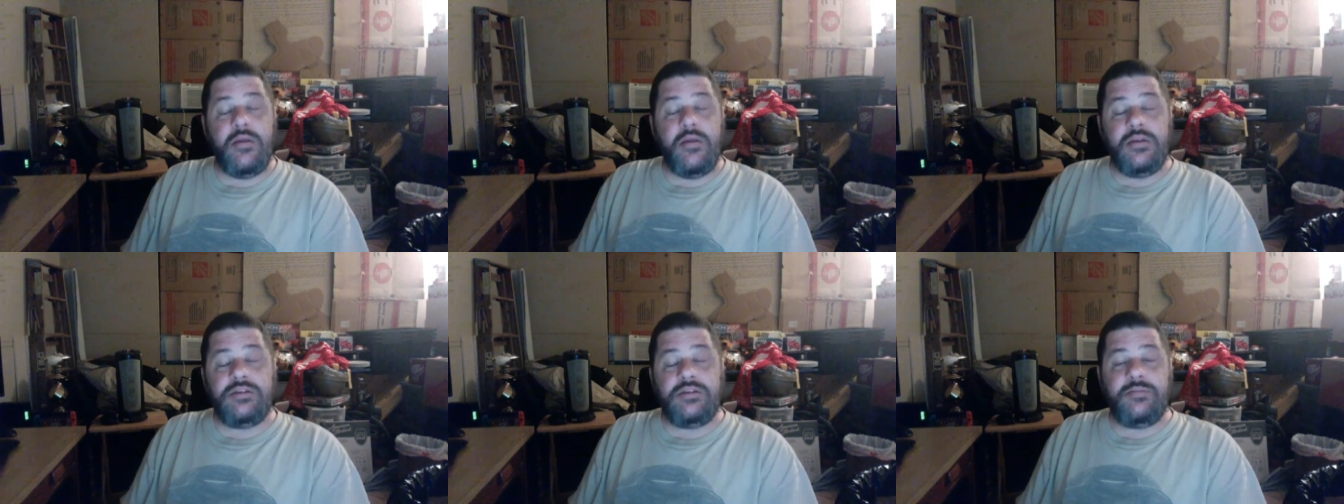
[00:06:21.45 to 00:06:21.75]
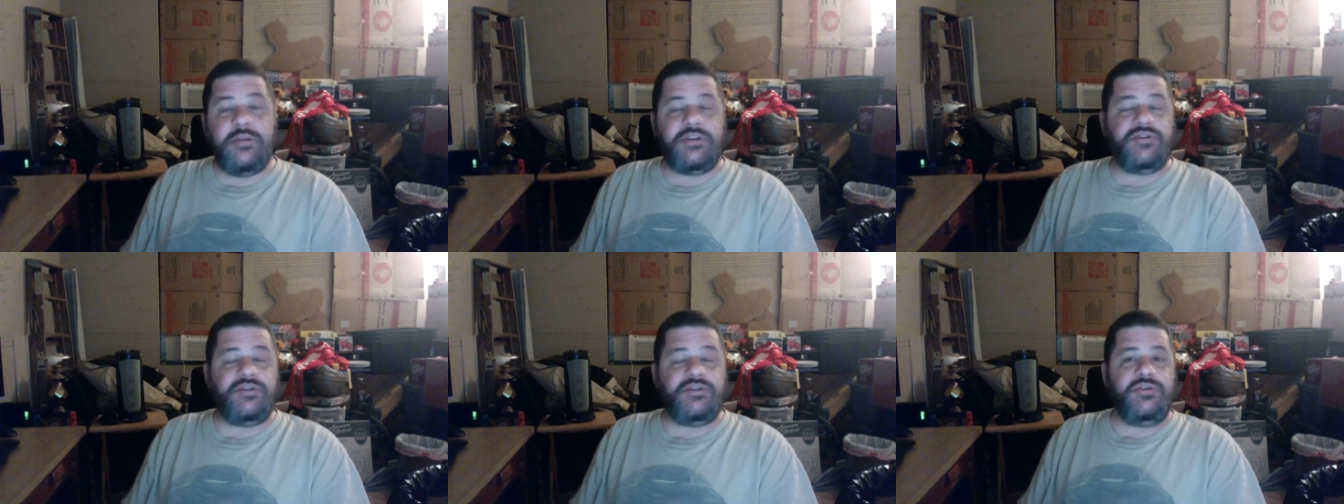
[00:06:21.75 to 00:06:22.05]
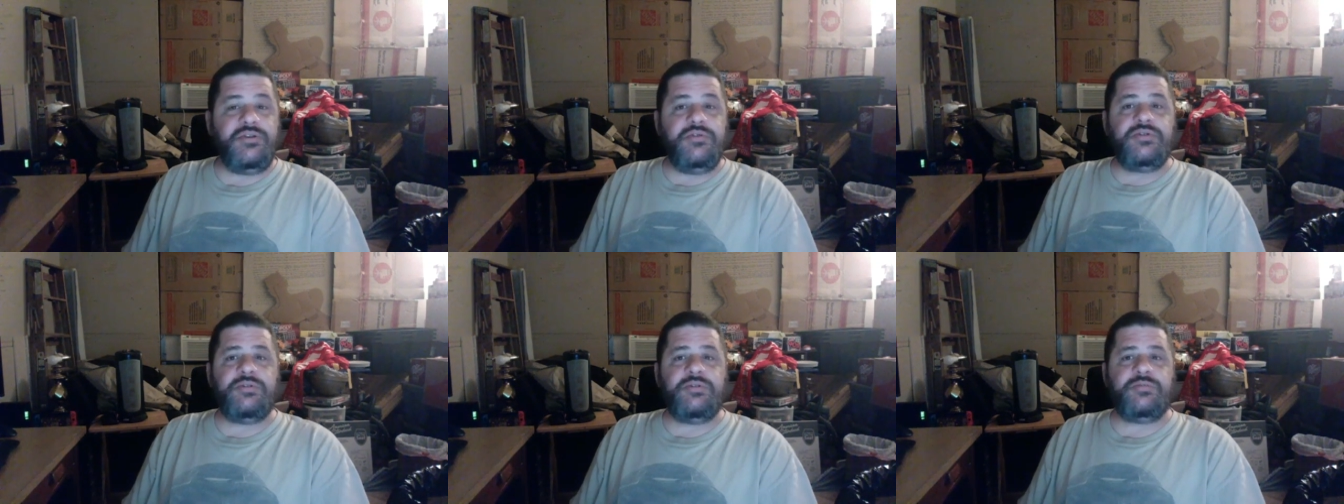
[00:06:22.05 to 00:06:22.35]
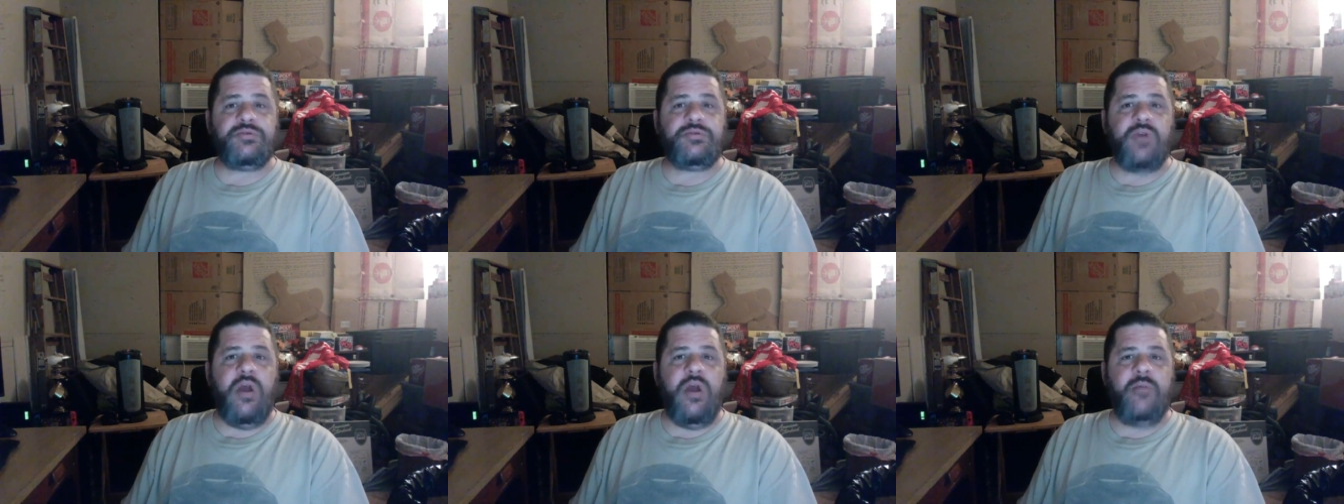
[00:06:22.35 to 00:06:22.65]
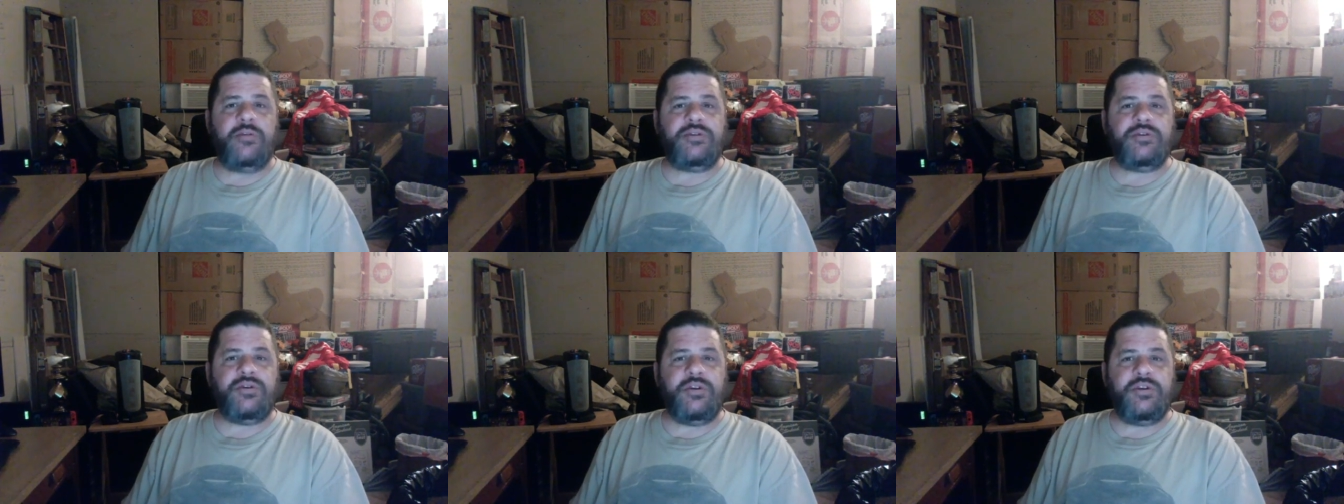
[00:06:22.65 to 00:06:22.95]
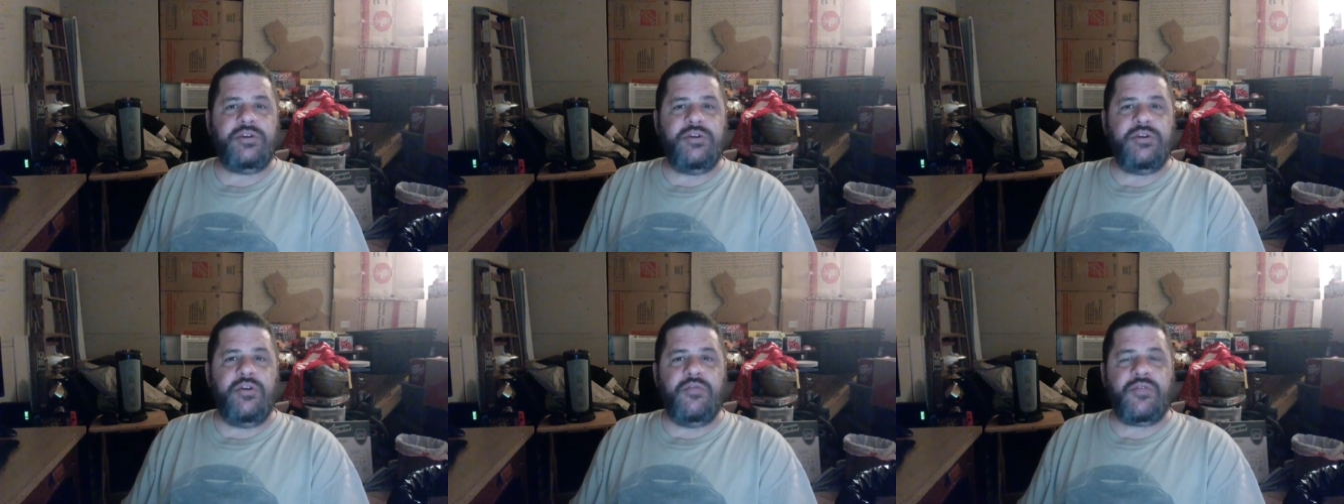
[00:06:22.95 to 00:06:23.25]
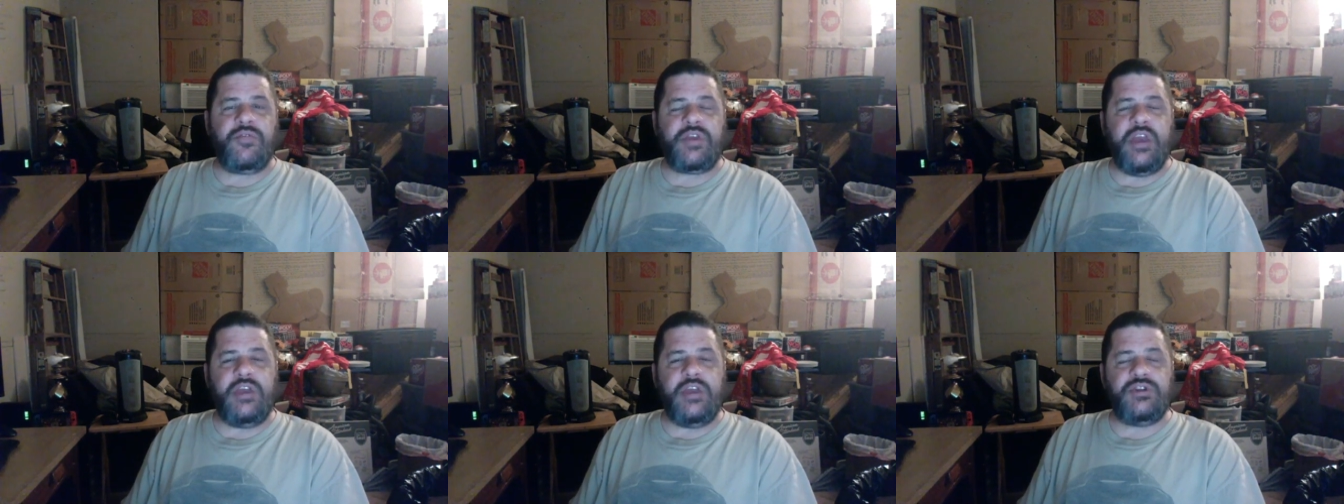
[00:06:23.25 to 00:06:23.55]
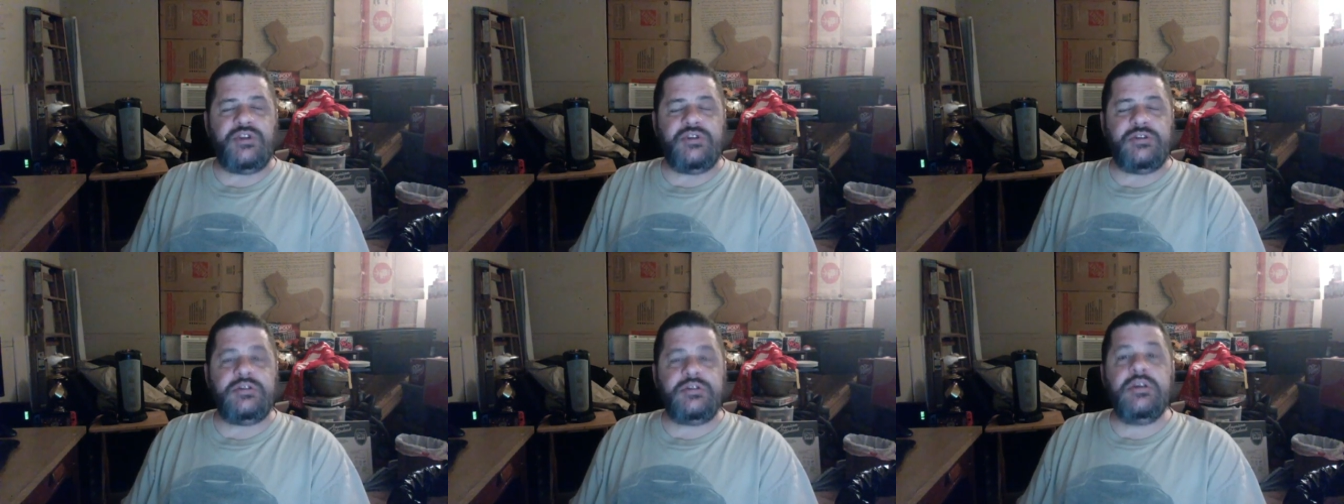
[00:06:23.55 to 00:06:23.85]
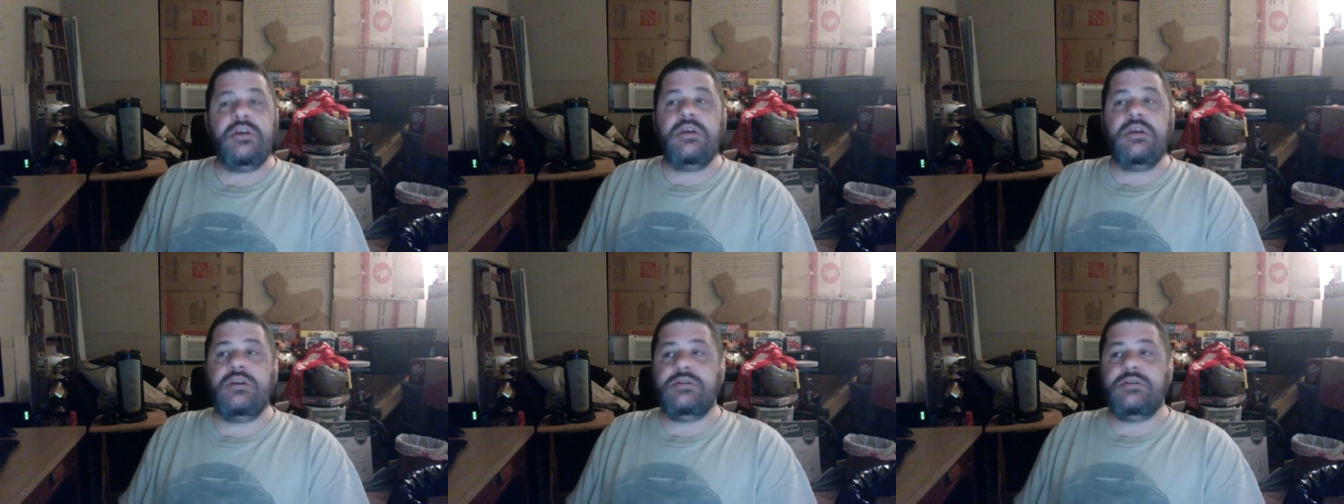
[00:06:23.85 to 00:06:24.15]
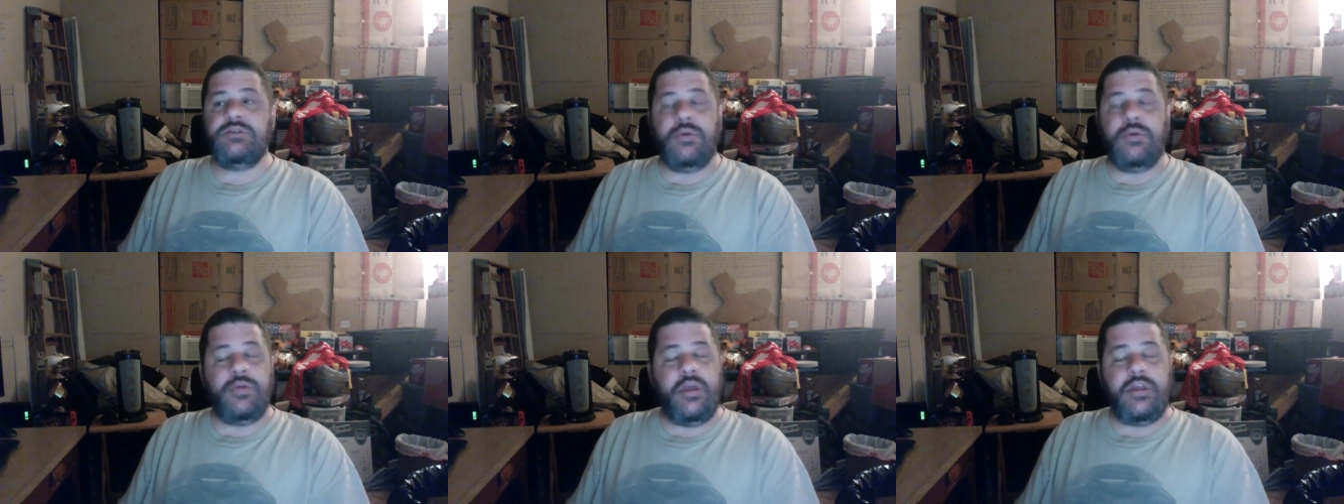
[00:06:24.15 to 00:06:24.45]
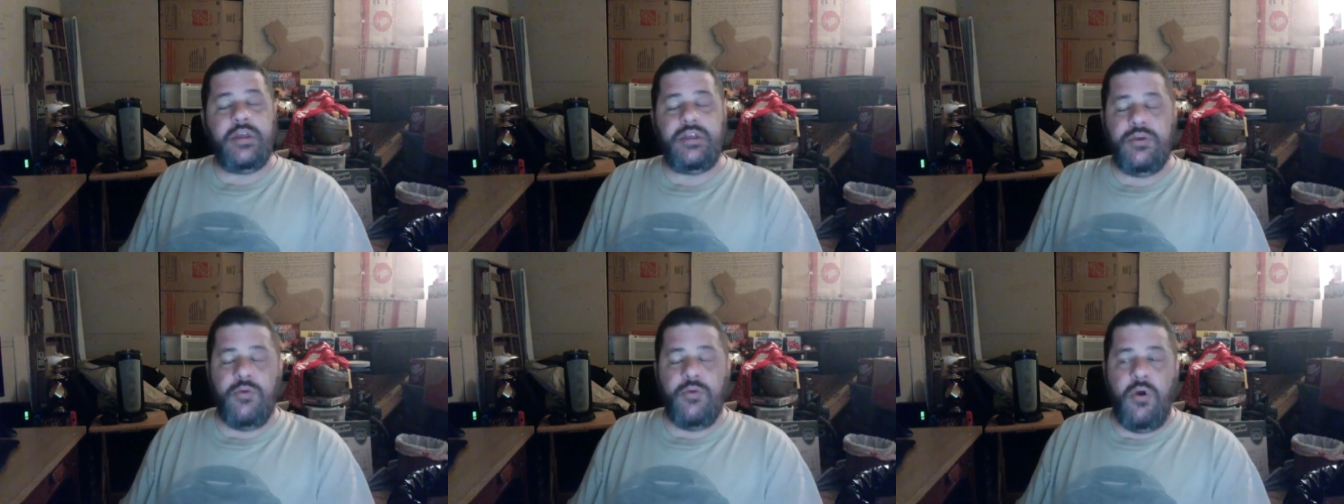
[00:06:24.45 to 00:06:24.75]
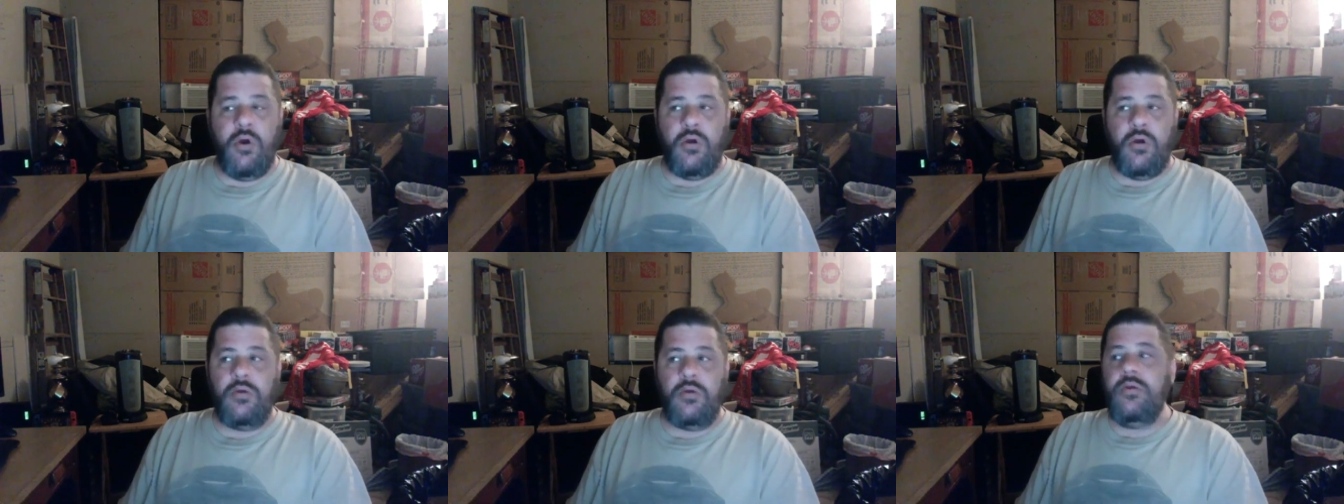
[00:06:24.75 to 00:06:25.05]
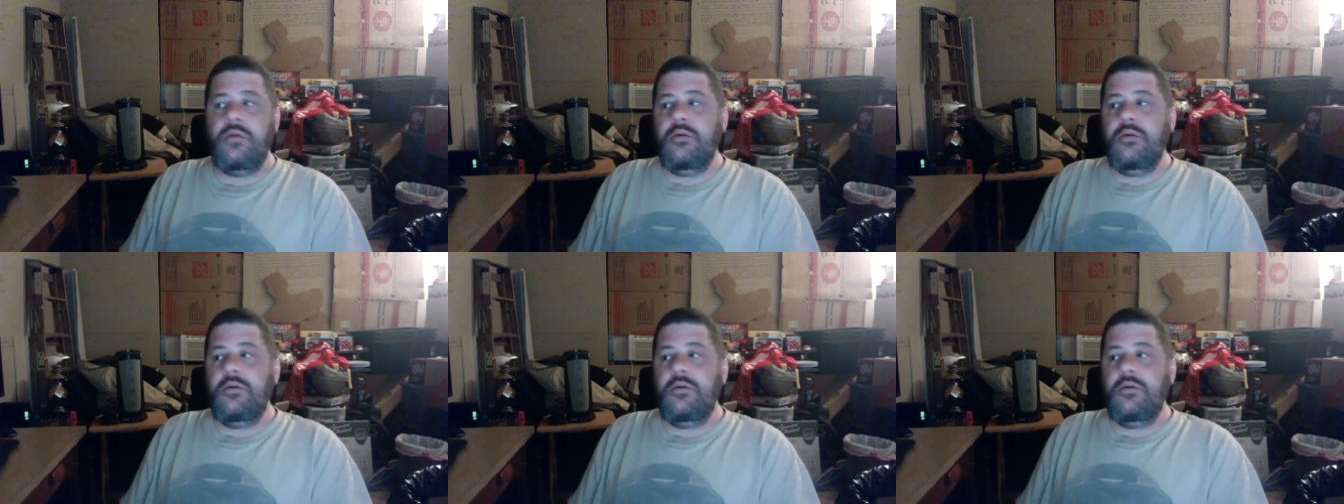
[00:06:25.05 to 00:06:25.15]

So make sure you subscribe and turn on notifications so that you are,